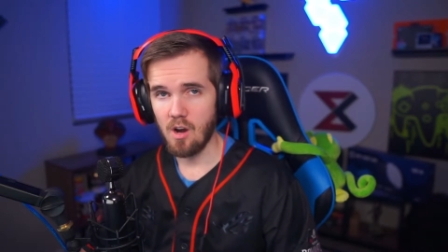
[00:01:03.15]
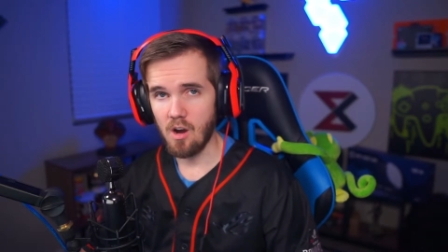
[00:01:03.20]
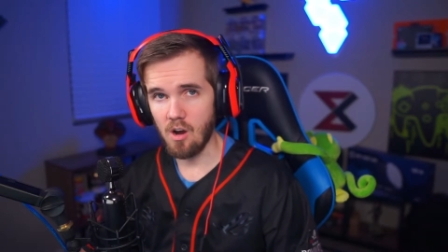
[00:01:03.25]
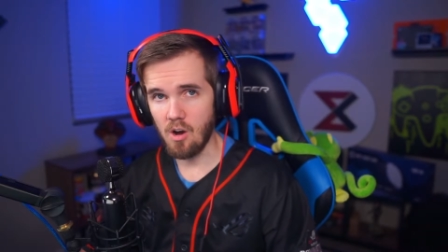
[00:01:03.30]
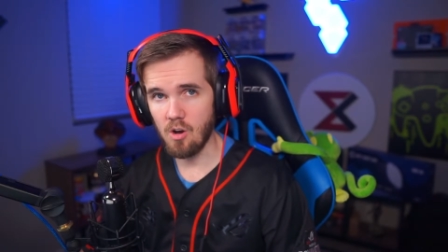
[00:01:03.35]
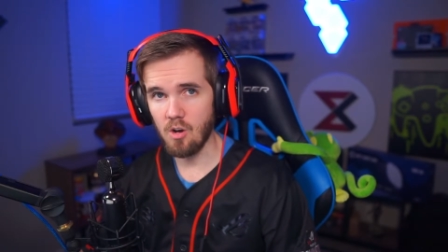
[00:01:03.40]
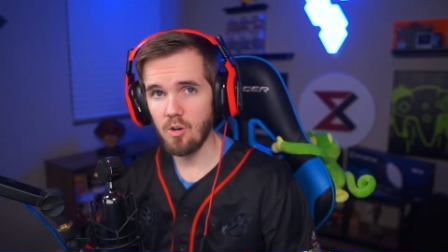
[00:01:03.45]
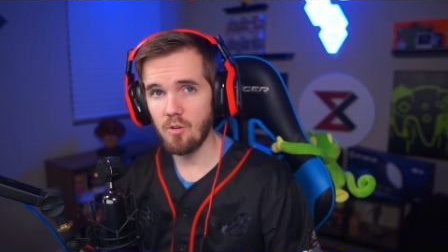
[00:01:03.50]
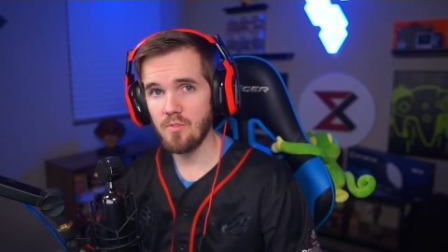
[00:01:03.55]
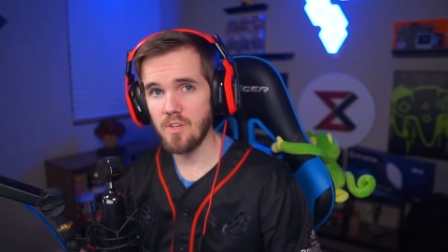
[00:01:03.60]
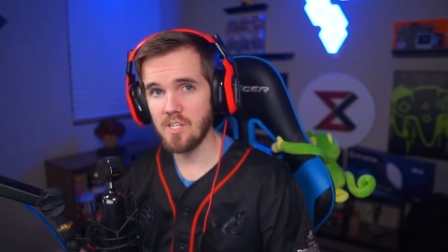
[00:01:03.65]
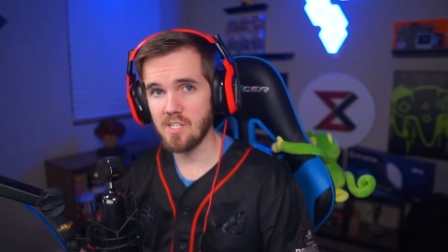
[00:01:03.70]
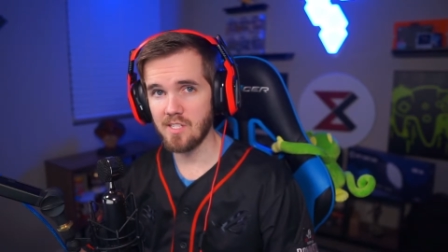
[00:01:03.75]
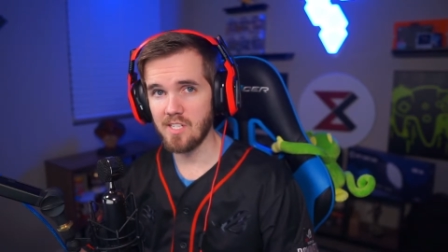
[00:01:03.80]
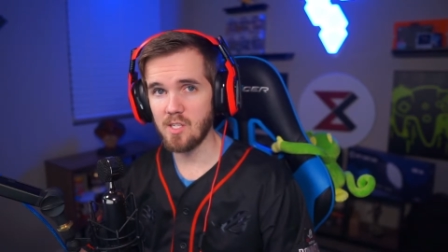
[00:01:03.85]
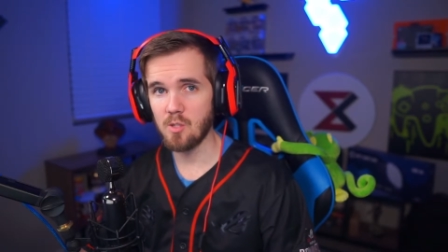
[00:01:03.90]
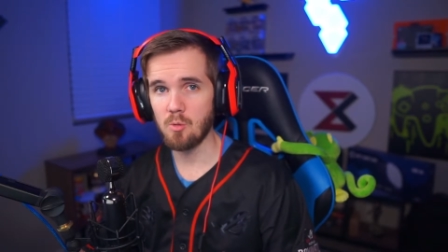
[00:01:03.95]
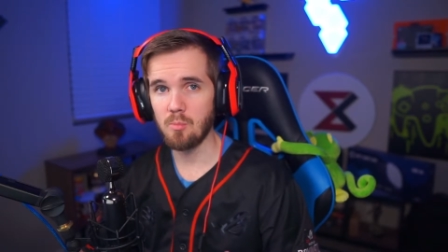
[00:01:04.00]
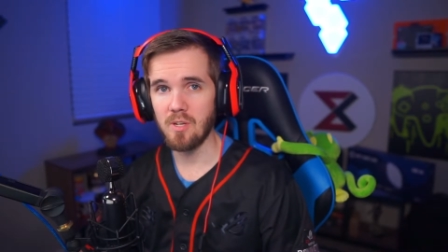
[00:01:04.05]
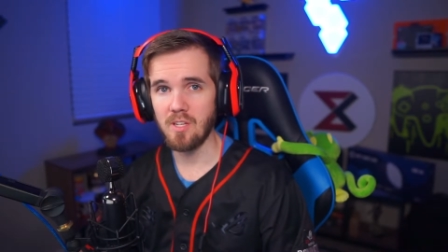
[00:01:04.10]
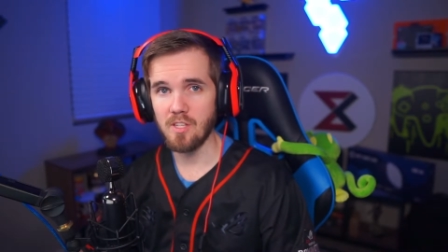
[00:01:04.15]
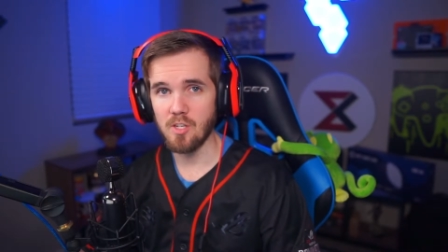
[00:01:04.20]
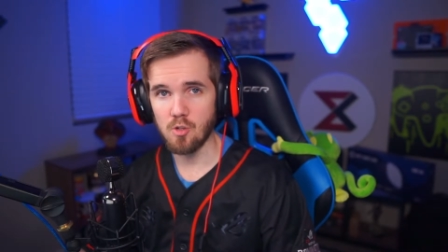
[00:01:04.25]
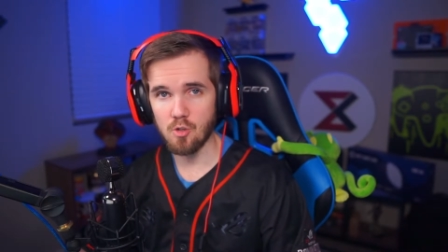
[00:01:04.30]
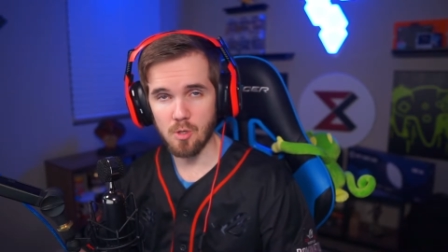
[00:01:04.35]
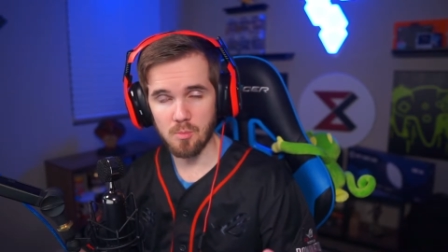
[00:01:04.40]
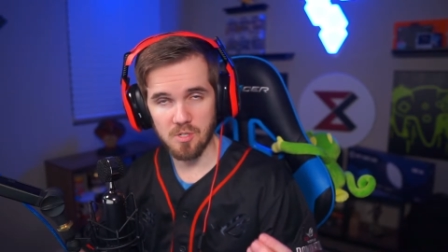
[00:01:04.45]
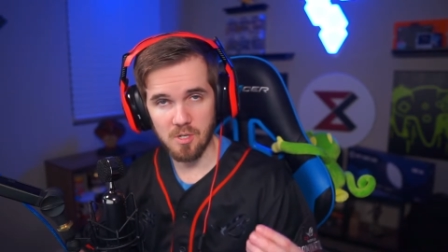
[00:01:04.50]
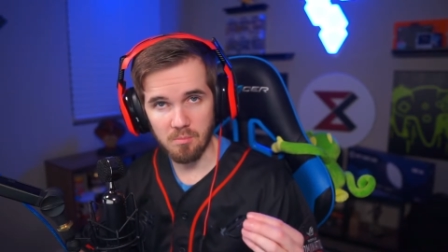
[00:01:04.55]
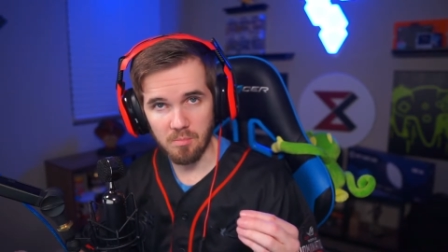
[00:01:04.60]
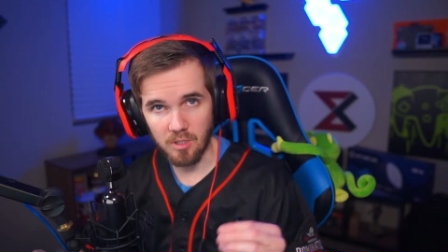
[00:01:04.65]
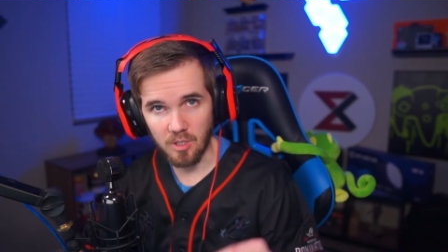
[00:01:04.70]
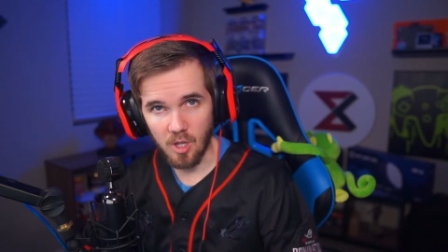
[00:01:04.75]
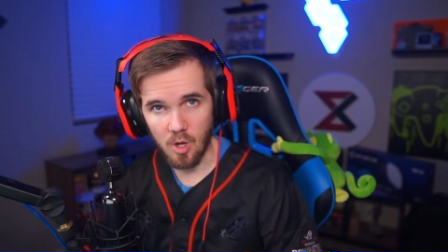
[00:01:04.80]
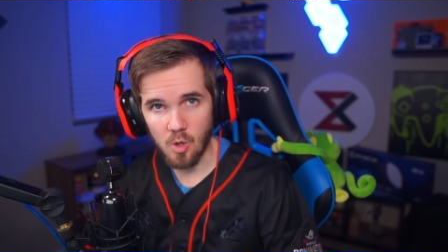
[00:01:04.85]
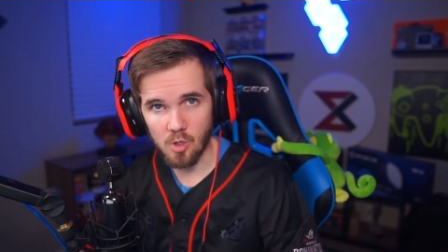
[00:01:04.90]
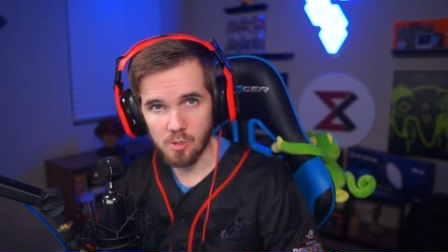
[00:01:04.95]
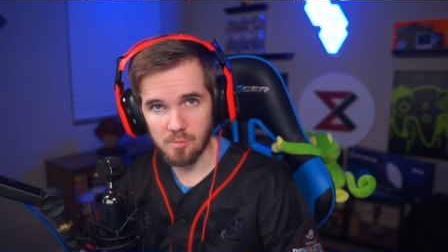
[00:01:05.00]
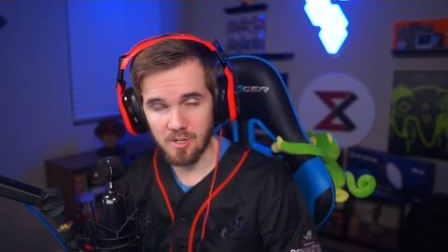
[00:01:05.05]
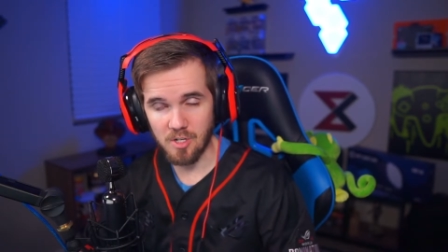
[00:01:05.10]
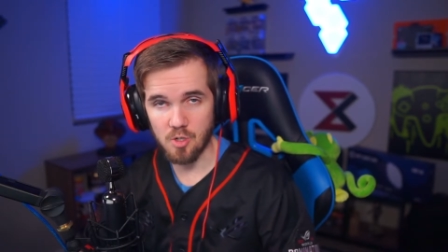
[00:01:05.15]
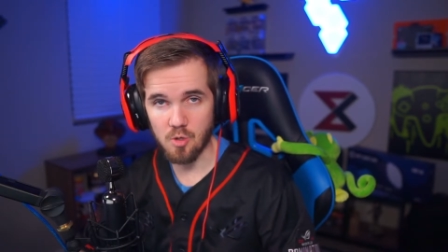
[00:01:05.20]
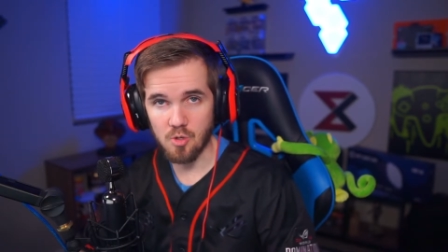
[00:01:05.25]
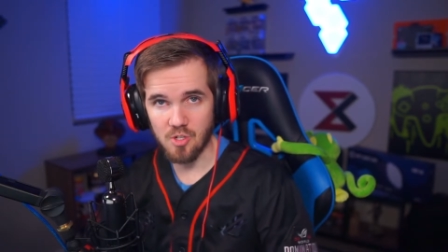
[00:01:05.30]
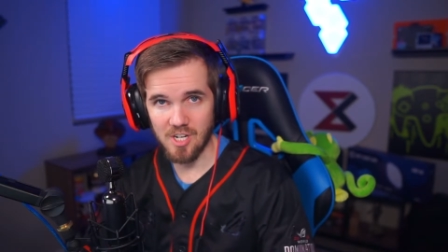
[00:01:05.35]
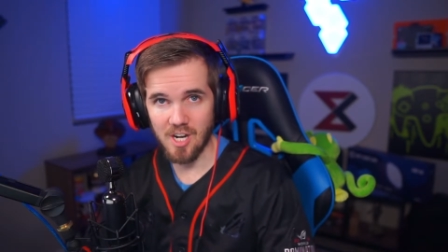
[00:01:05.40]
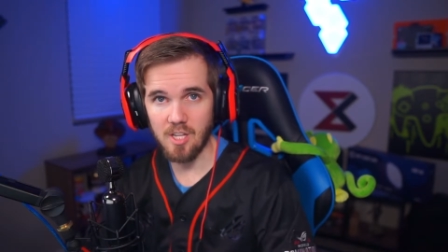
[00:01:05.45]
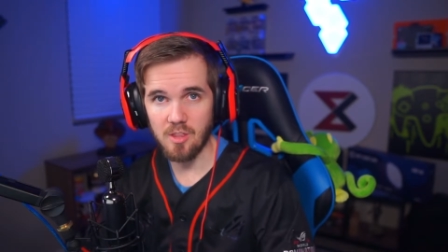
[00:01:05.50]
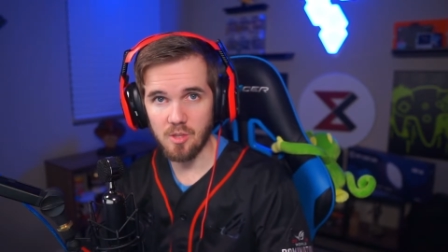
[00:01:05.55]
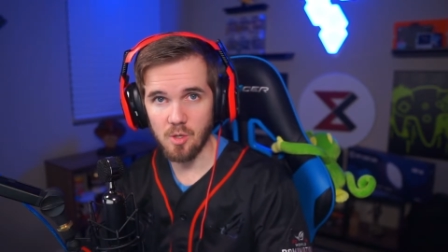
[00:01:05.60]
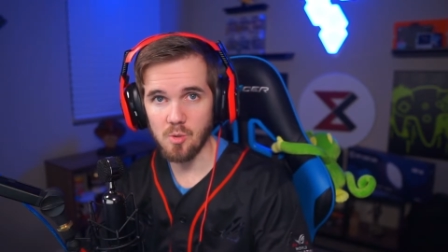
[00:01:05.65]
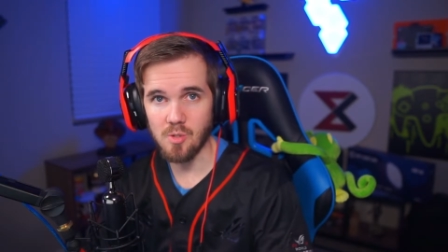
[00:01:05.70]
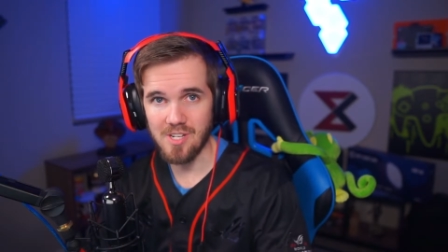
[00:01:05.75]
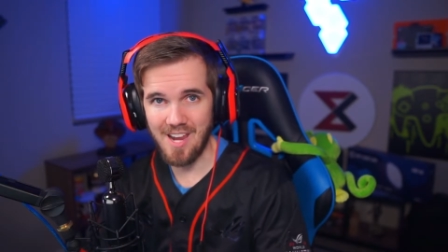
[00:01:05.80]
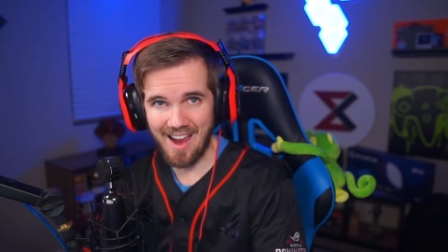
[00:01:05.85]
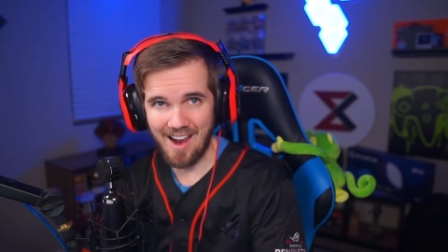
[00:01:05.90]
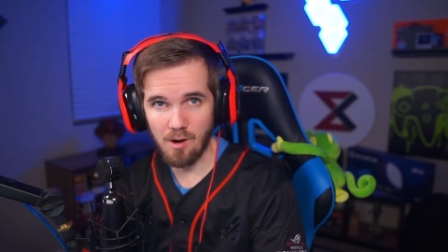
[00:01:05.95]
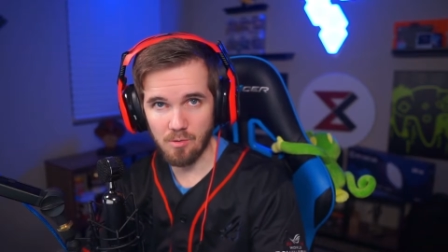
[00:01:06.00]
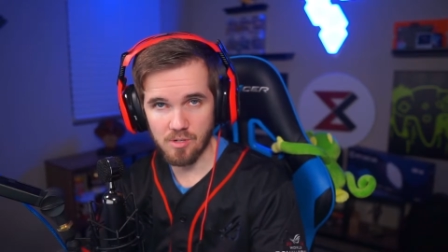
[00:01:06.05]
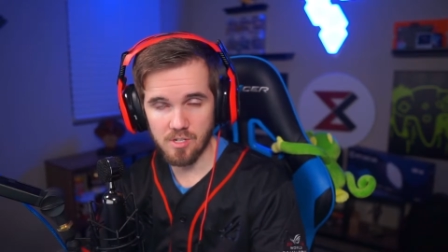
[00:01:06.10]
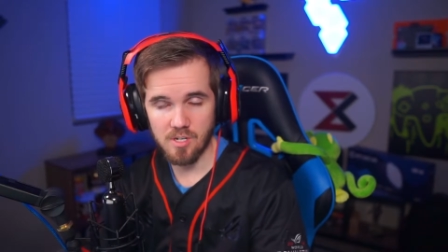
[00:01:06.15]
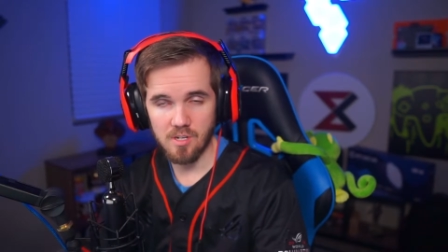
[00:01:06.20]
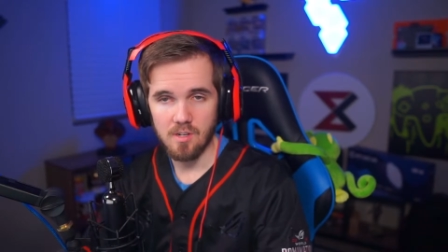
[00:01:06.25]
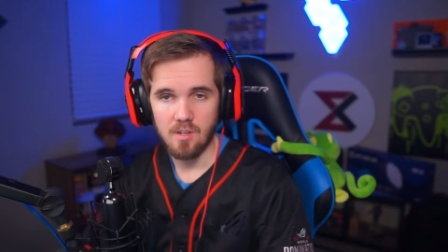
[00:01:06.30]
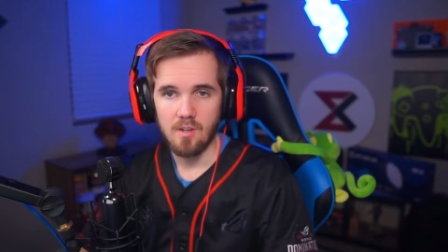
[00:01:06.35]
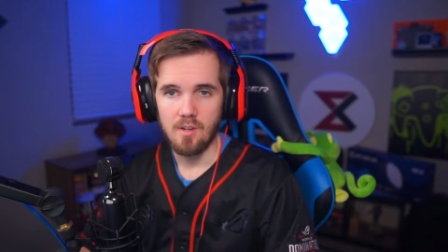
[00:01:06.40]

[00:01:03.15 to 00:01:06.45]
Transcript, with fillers: All of these links will be in the description below, so make sure you check those out.